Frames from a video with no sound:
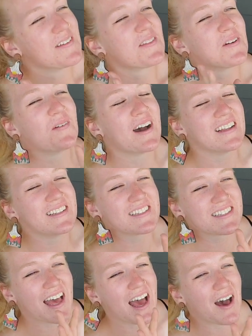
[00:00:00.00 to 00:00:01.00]
The
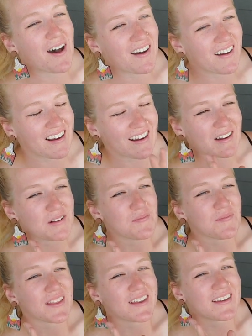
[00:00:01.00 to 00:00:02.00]
ones that are
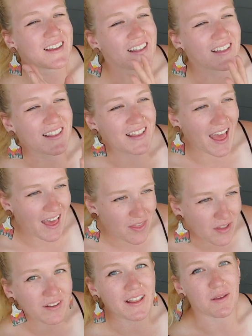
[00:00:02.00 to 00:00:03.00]

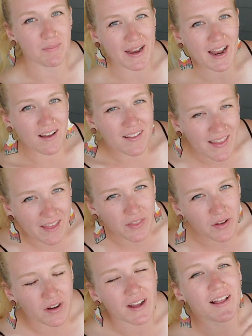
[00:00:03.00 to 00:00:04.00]
leather, like made out of
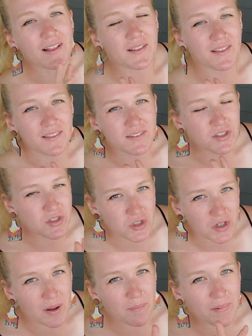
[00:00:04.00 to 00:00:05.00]
leather,
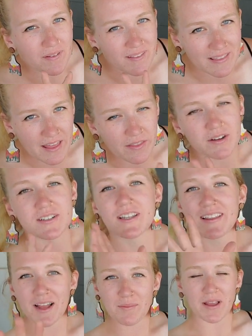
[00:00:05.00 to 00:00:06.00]
stirrup leathers.
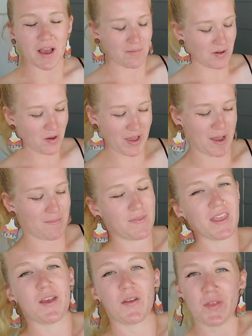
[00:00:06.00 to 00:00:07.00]
There we go, okay.
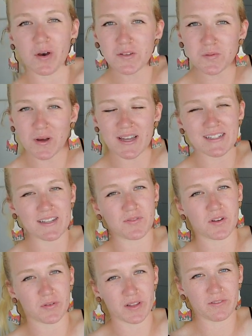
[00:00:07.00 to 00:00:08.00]
Those ones, if
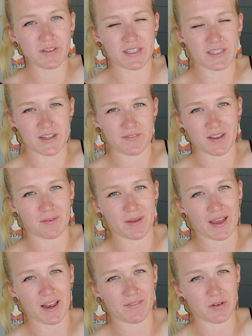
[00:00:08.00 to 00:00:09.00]
they're really, really stiff, it can be
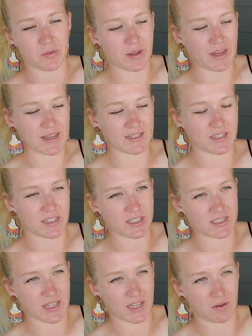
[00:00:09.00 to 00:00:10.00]
kind of annoying because they
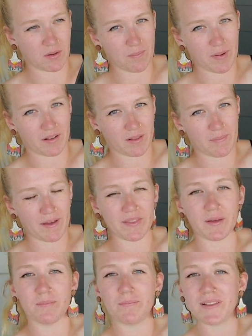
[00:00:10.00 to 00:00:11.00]
just like, you can barely bend
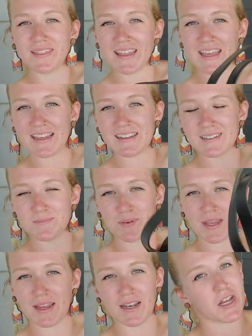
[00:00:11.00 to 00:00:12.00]
them. But these
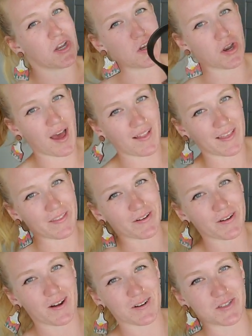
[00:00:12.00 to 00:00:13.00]
being not
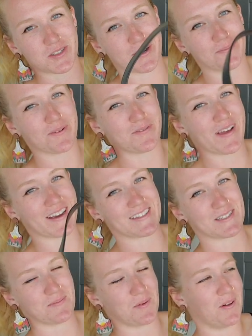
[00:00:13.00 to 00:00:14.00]
leather are super
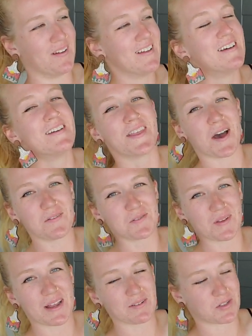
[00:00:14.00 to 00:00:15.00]
flexible. That was
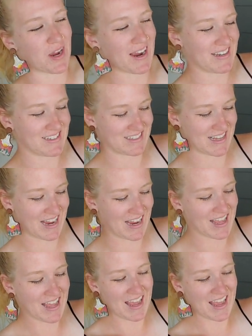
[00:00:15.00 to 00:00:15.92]
what I was trying to say.